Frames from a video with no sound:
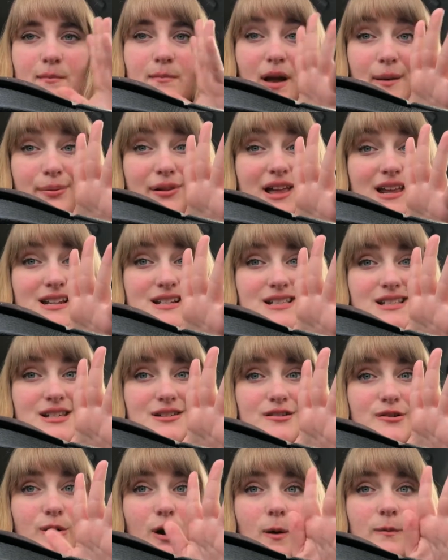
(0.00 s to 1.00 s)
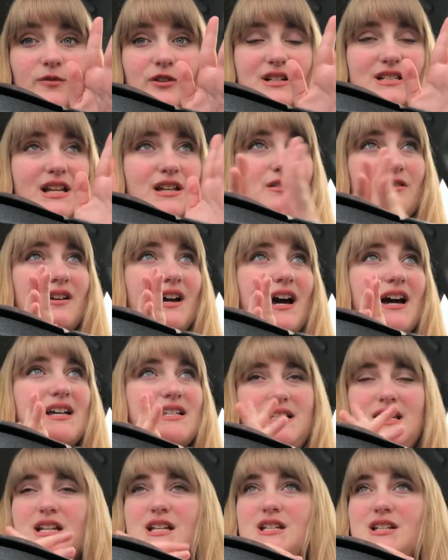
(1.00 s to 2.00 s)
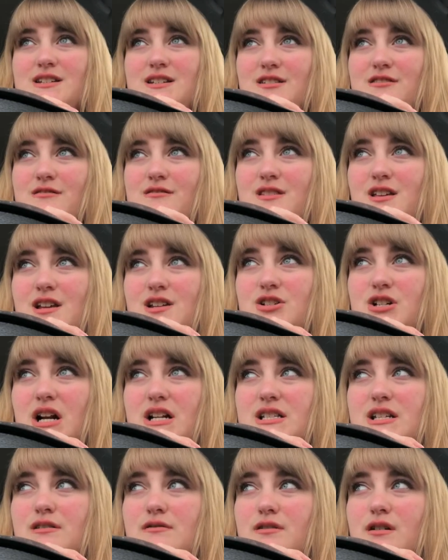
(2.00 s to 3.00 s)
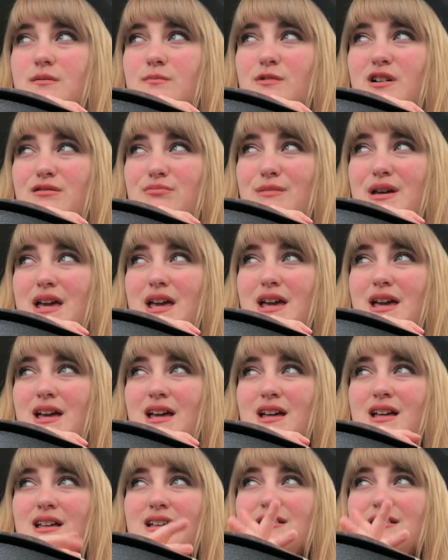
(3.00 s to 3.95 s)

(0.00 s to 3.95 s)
My plan is to hopefully take you guys into the dressing room with me